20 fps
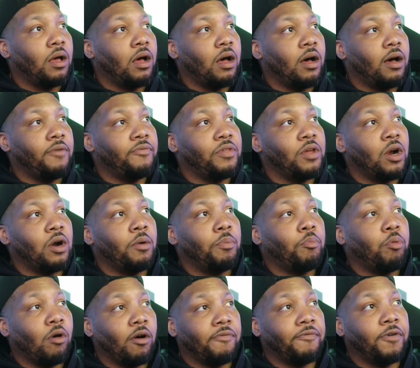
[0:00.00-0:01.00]
of their
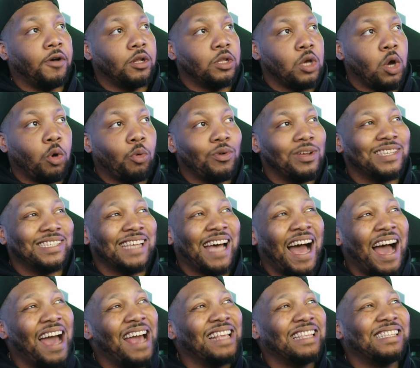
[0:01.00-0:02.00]
portfolio
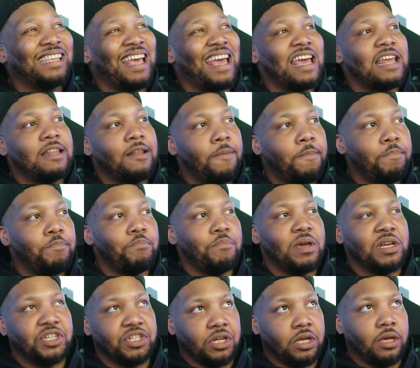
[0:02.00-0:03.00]
resides in
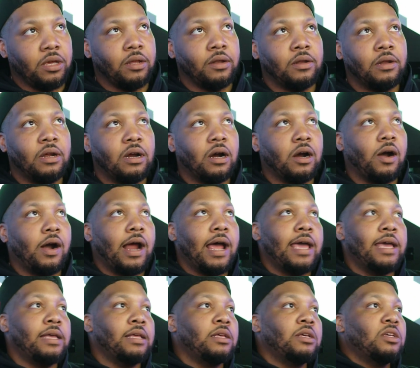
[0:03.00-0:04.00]
Michigan. All
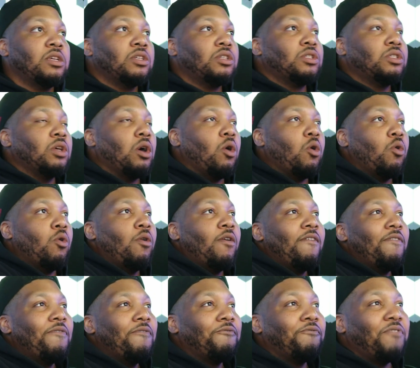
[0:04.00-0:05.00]
right. So
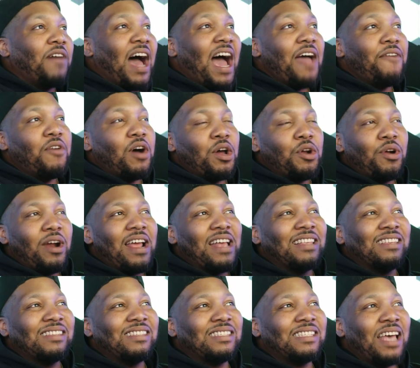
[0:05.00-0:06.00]

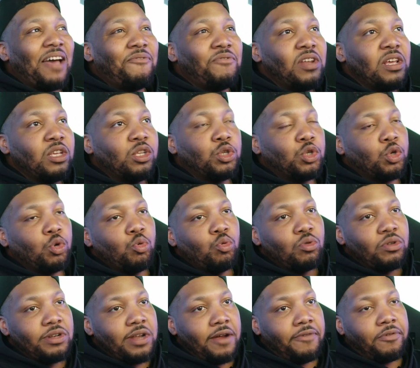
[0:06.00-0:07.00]

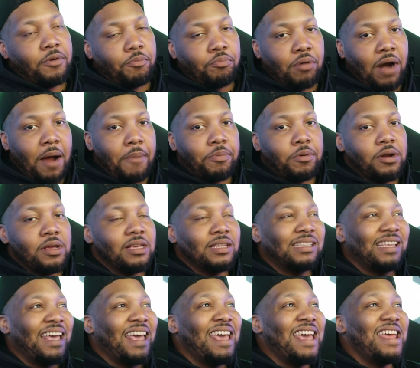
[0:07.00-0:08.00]
572 different
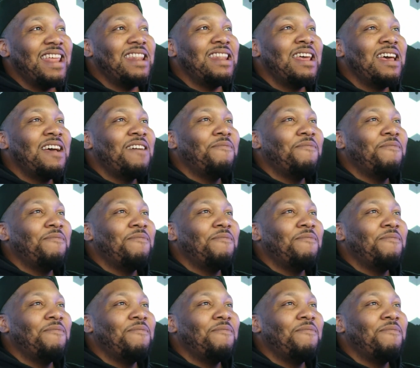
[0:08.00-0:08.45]
properties in